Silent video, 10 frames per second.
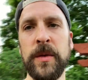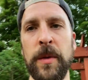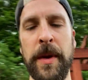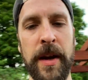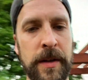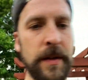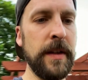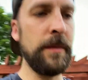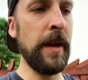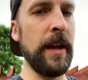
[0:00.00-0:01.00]
repair to
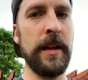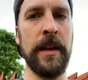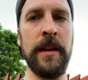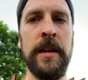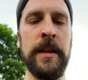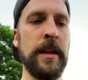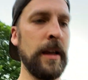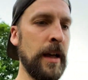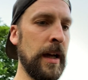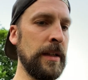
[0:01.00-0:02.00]
this bed.
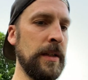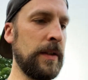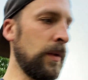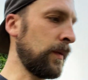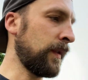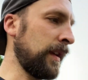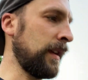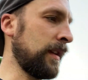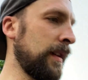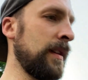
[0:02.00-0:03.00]
I just don't think